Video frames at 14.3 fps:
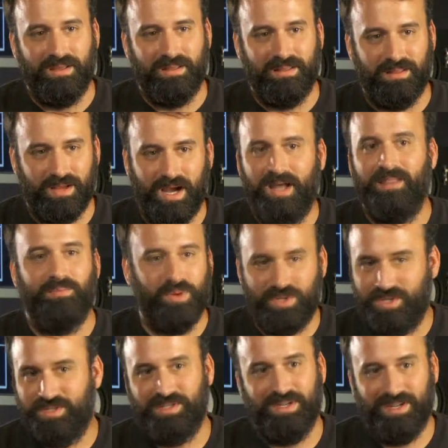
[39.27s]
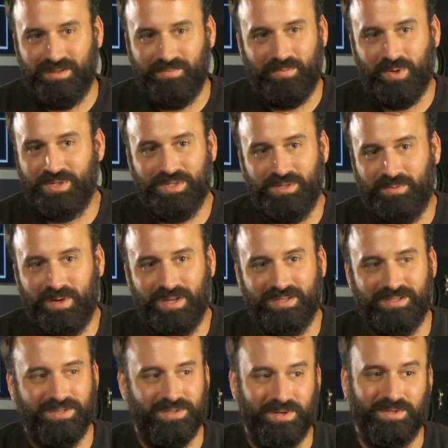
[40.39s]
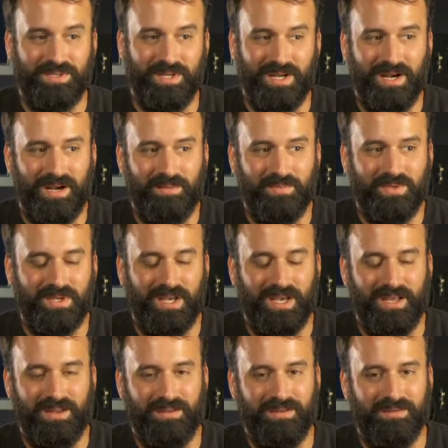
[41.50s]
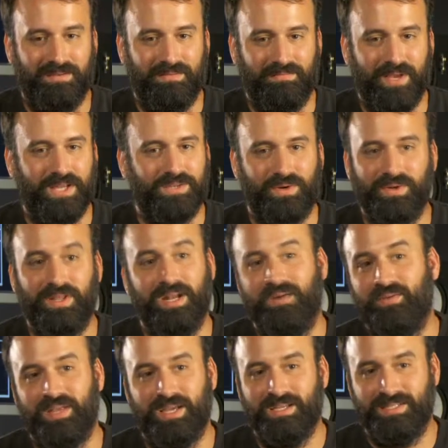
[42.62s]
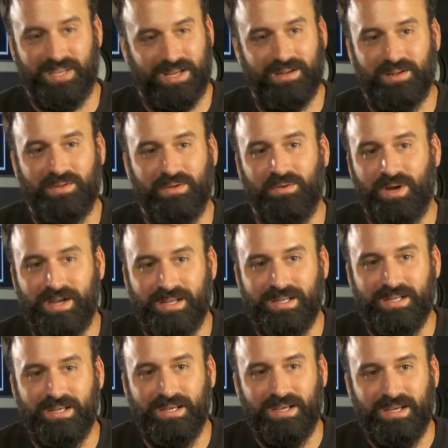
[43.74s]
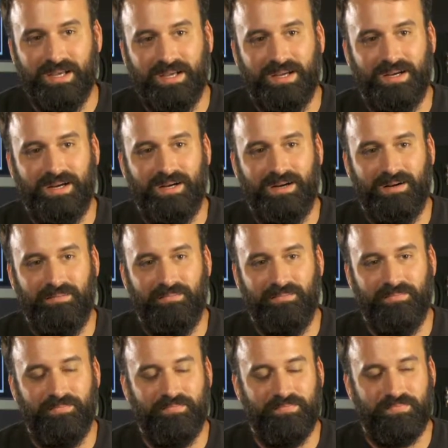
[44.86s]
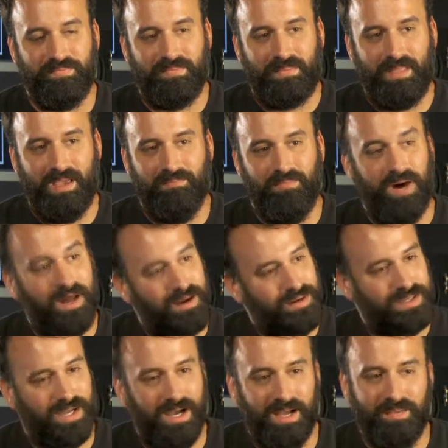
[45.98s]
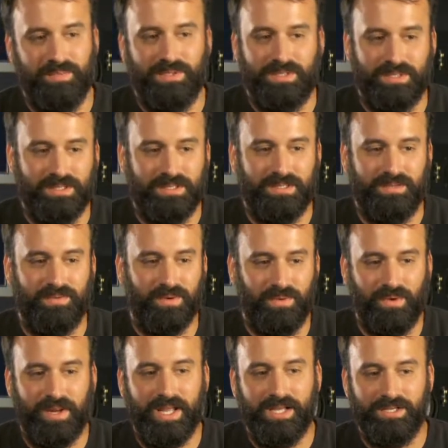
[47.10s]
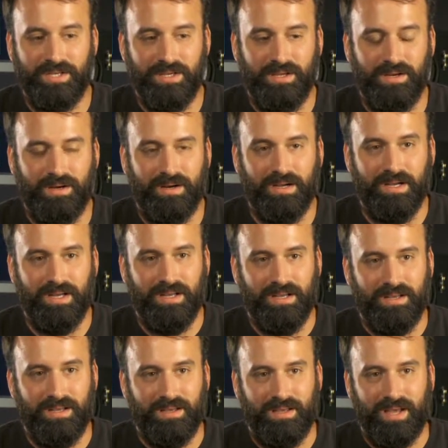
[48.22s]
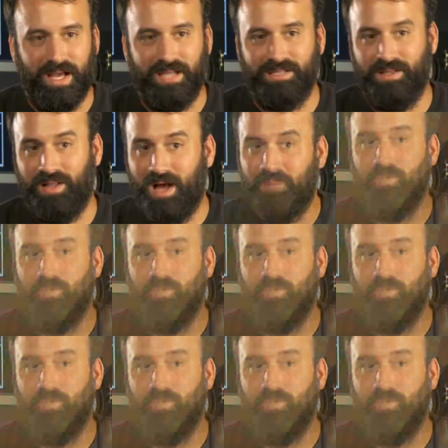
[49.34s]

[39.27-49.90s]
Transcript: the guy that pushes the buttons and turns the knobs and makes sure that everything is technically right. In modern times, the recording engineer has a lot